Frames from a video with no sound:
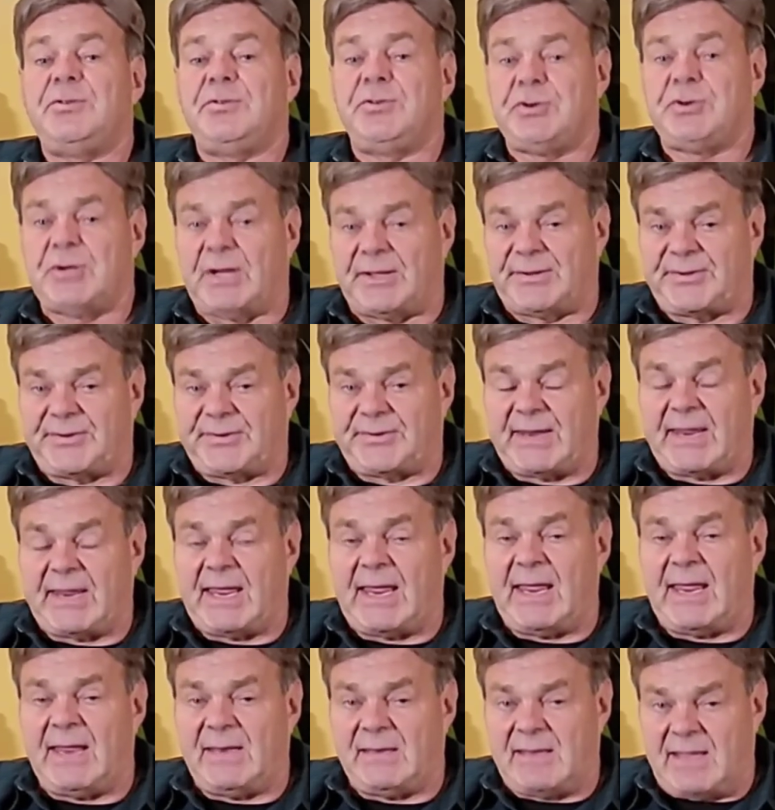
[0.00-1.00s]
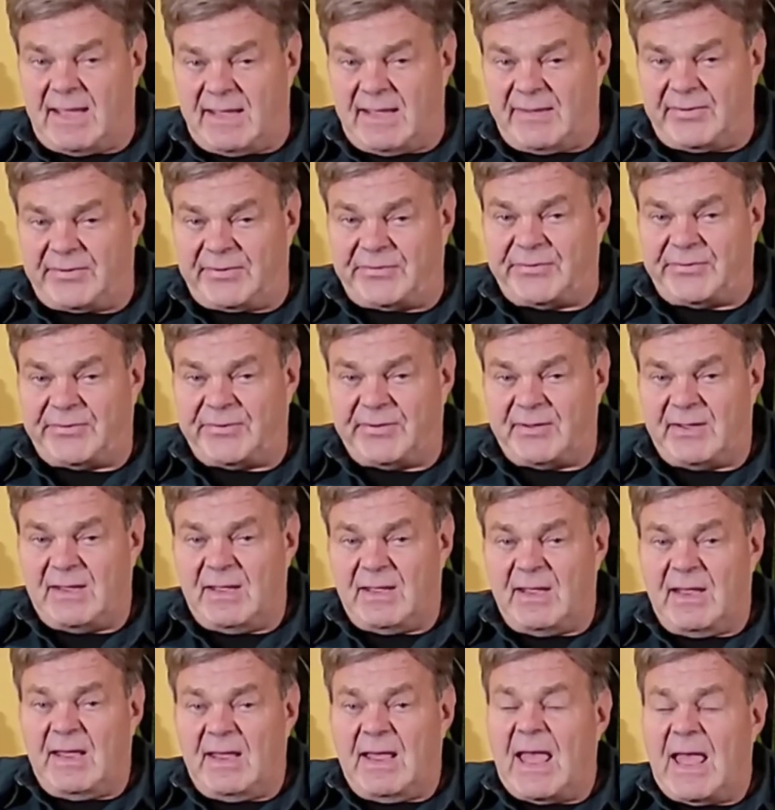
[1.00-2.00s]
just in case.
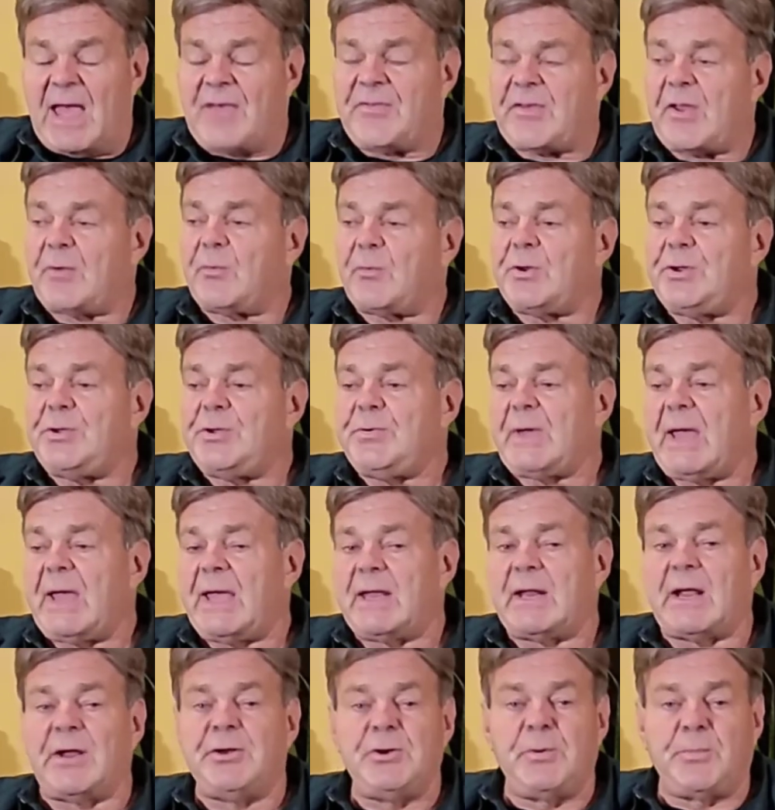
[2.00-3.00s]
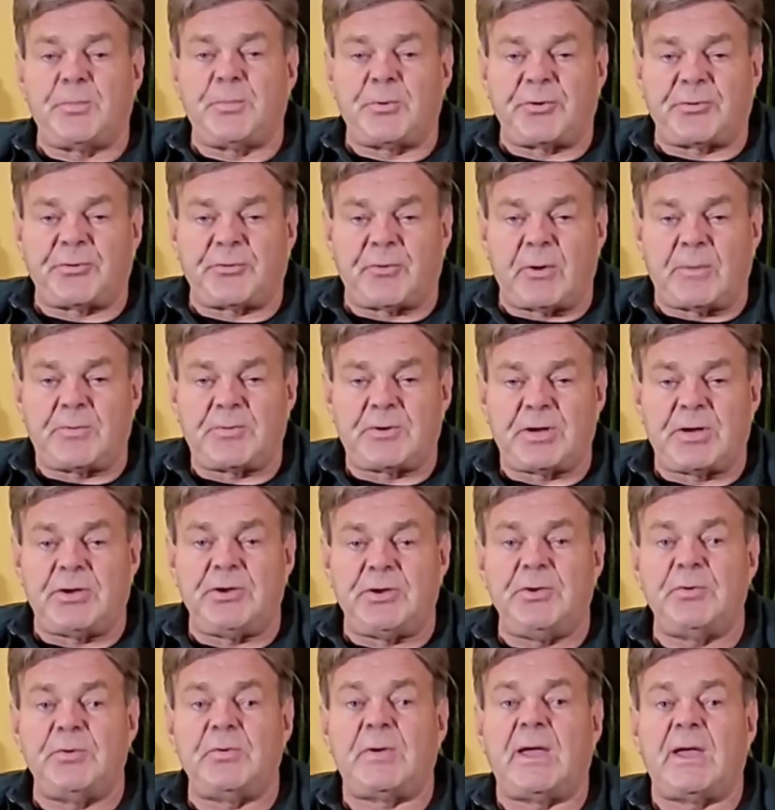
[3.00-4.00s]
And then when you get a new prescription,
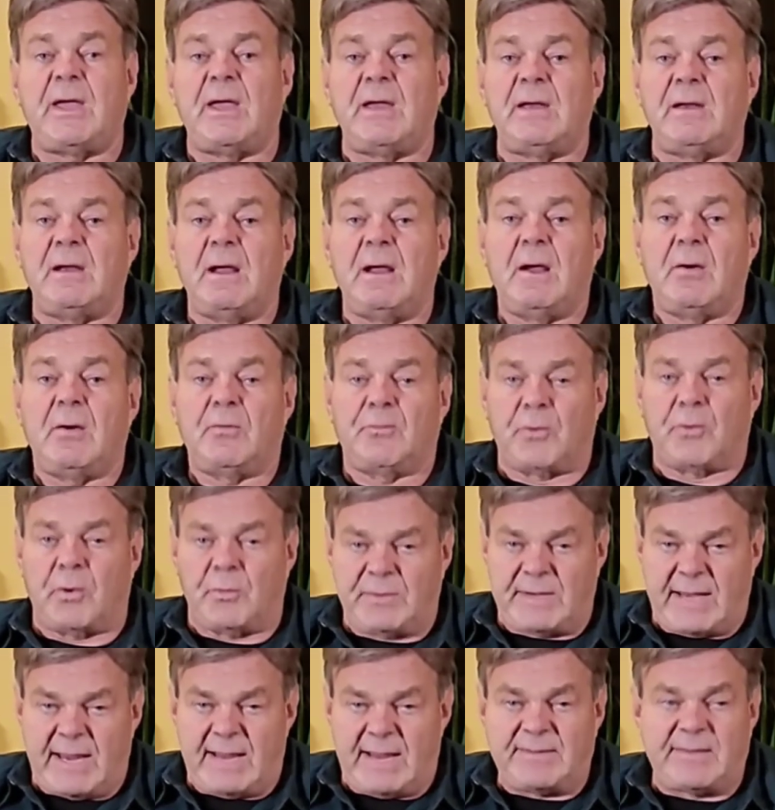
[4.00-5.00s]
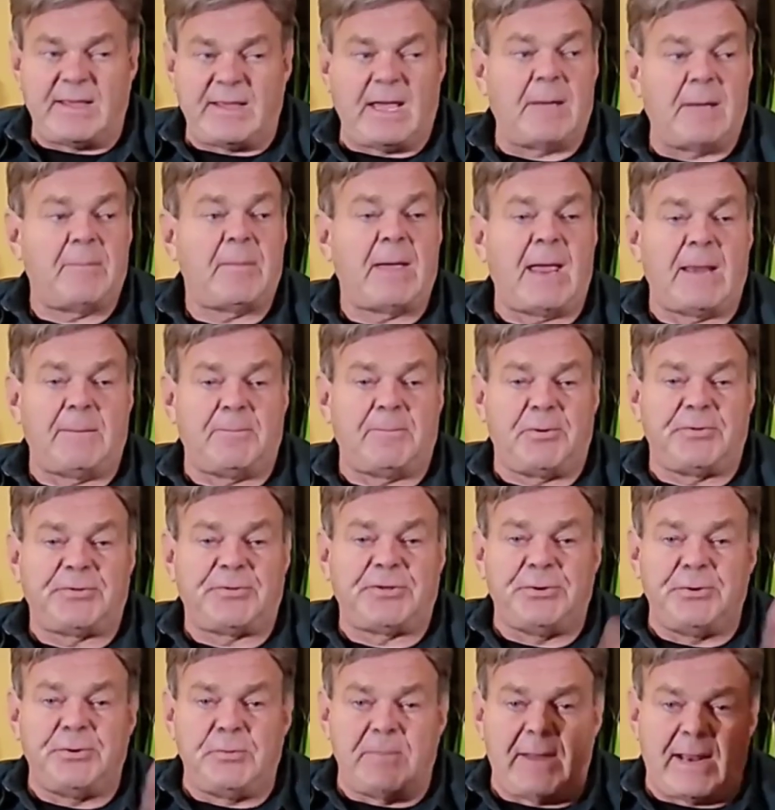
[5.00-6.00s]
you can rotate them and put
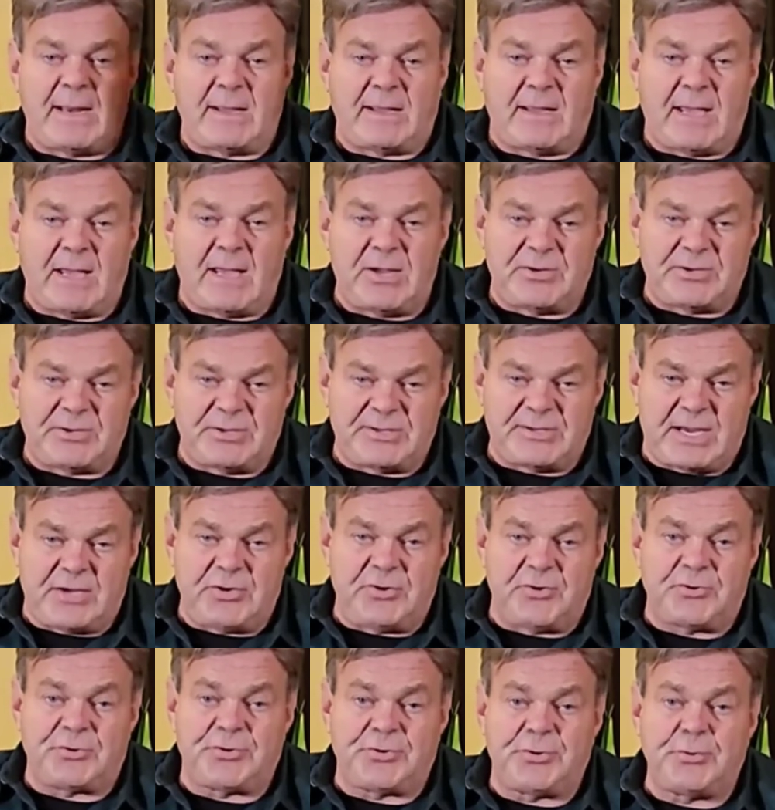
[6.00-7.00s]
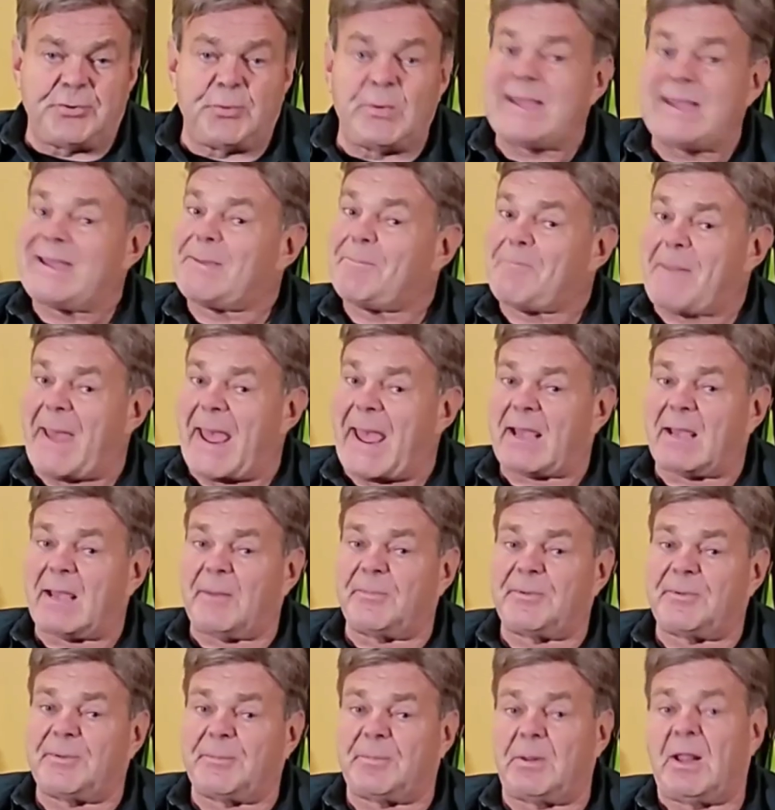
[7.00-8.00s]
the new medications in your two week
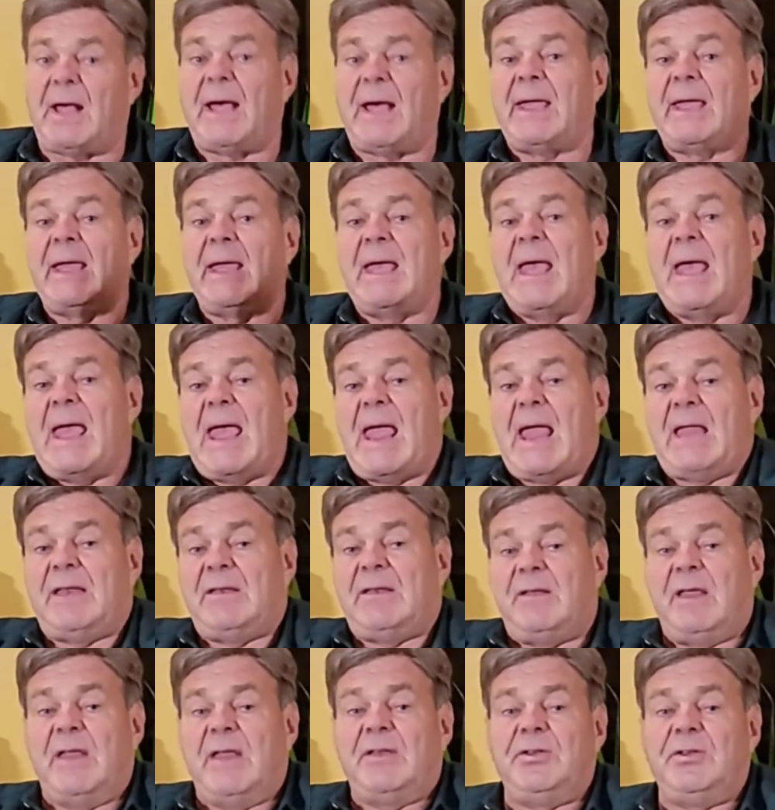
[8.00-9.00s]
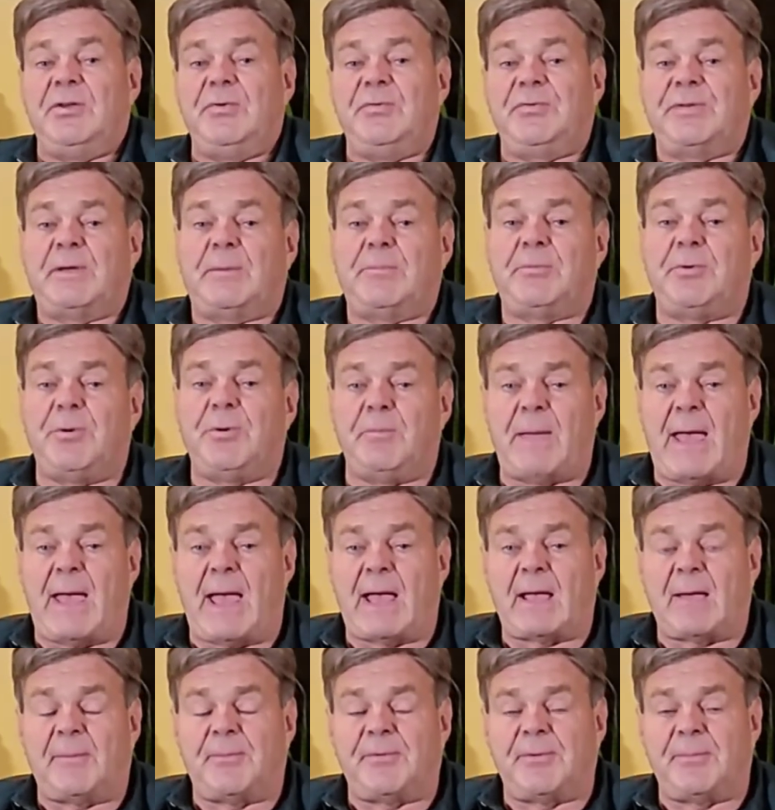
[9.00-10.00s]
backup supply and then use up your
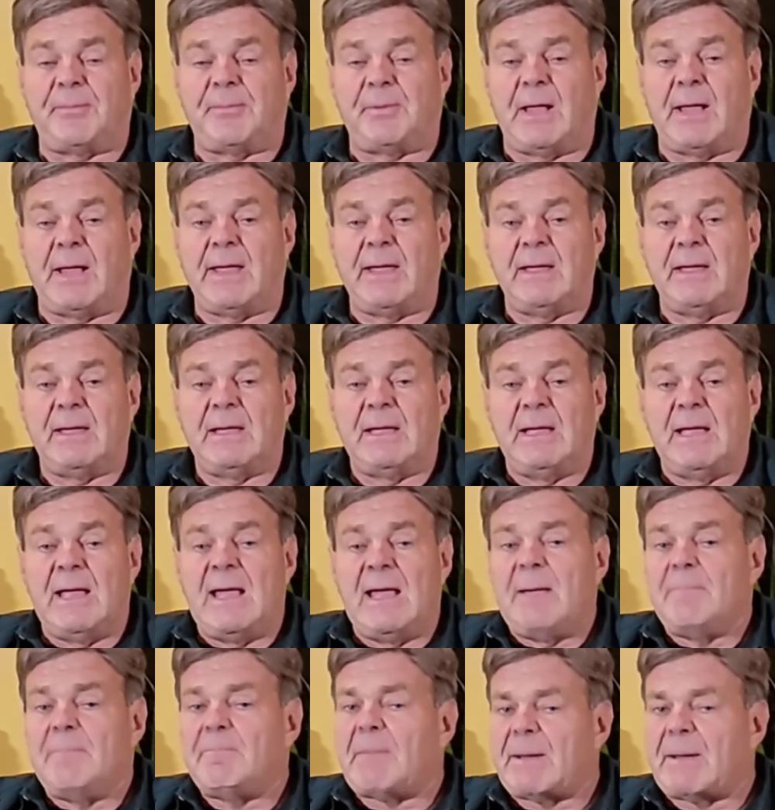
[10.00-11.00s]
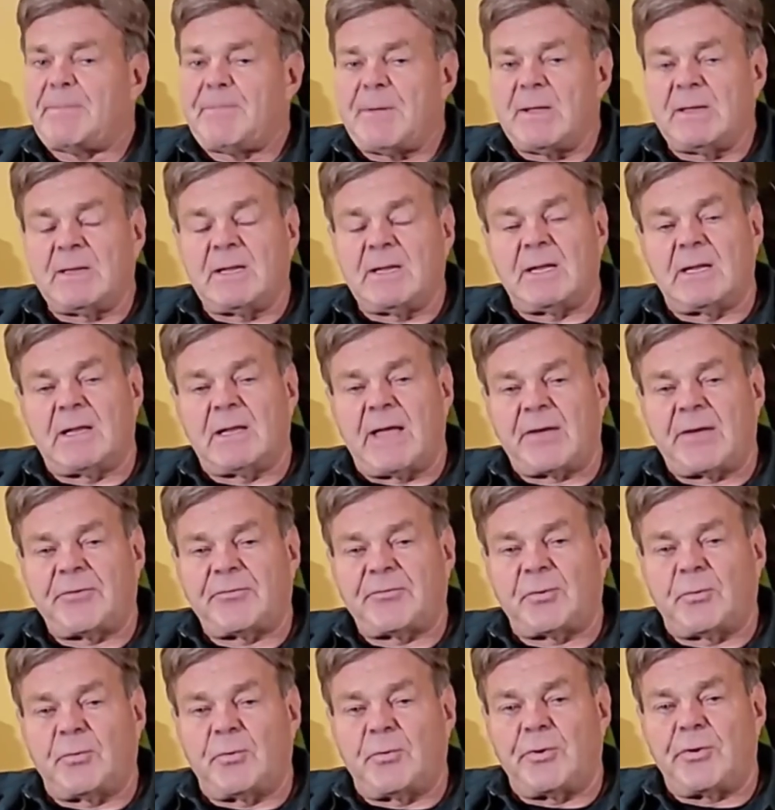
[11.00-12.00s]
backup supply. Might be a little
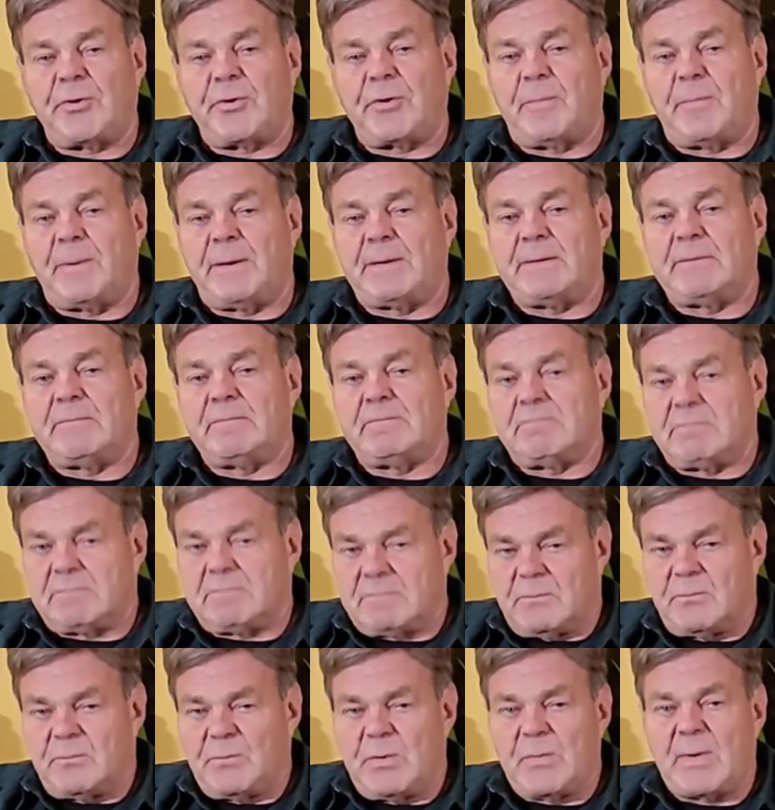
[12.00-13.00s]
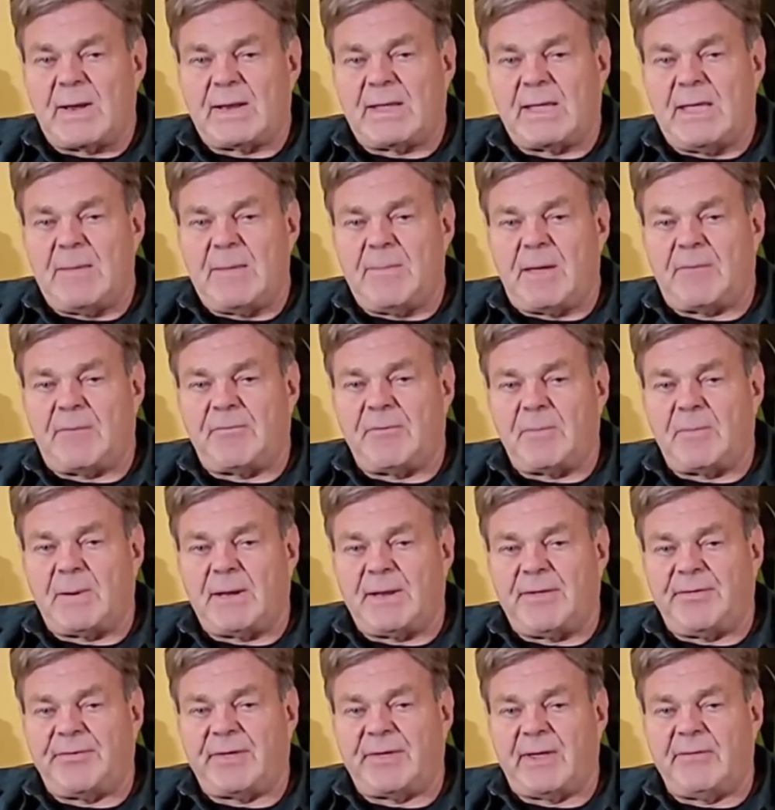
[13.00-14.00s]
extra work, but we want to keep
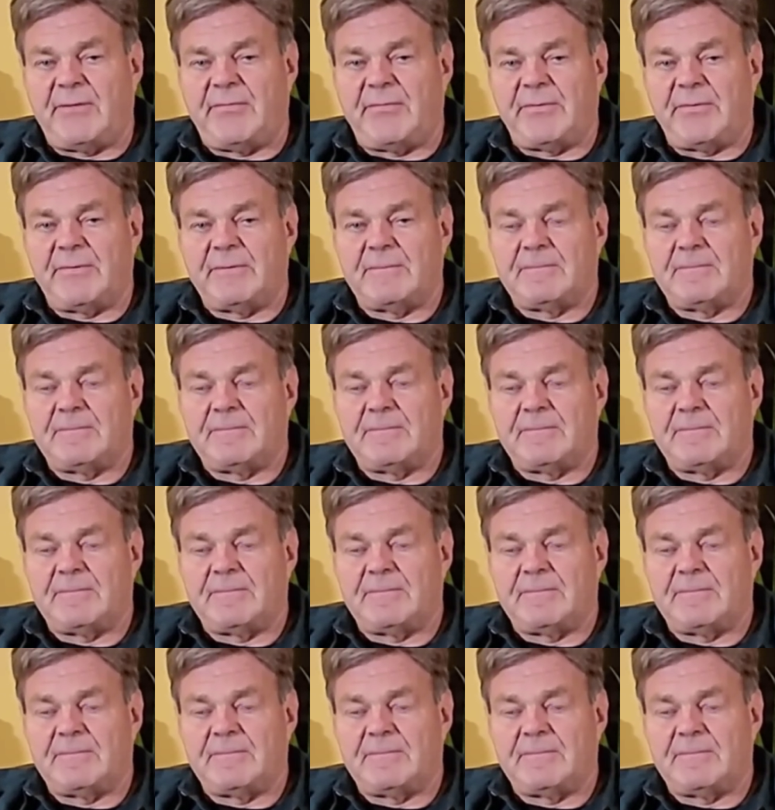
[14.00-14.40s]
everybody safe.